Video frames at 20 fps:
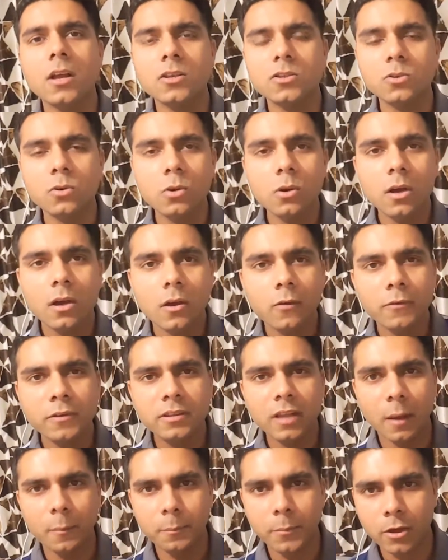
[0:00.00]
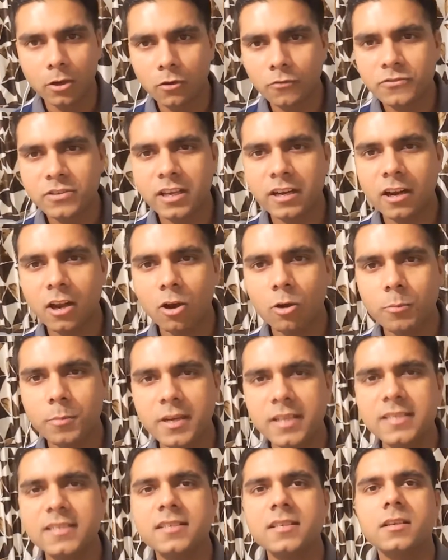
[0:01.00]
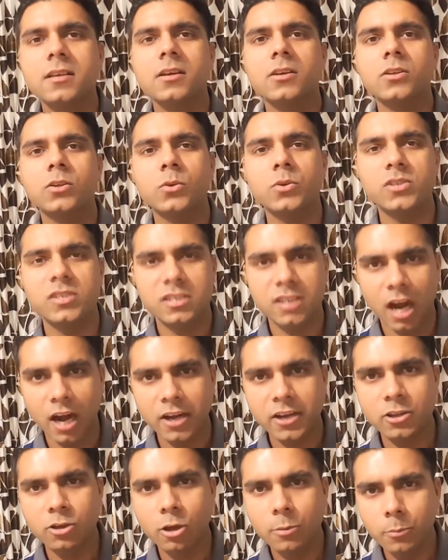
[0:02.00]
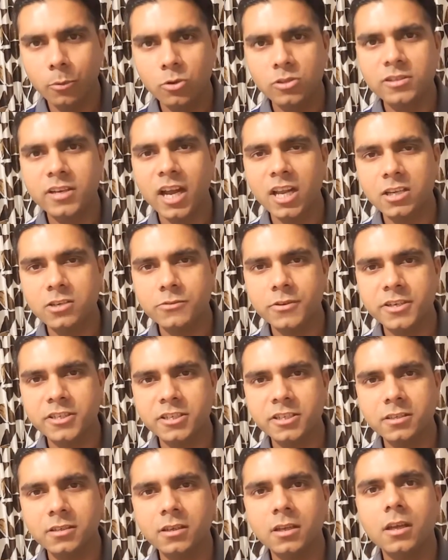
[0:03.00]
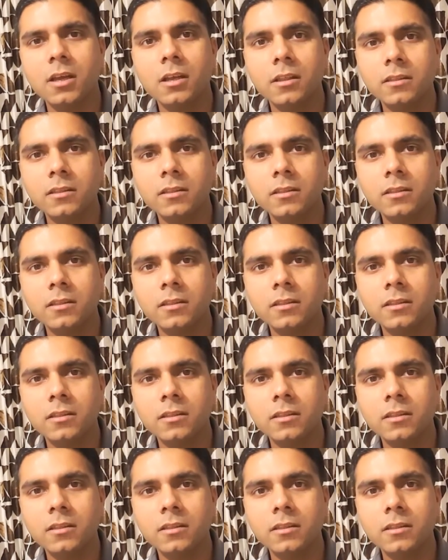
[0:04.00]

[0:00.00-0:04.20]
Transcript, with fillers: So with a Berufserlaubnis, you start your post-graduation.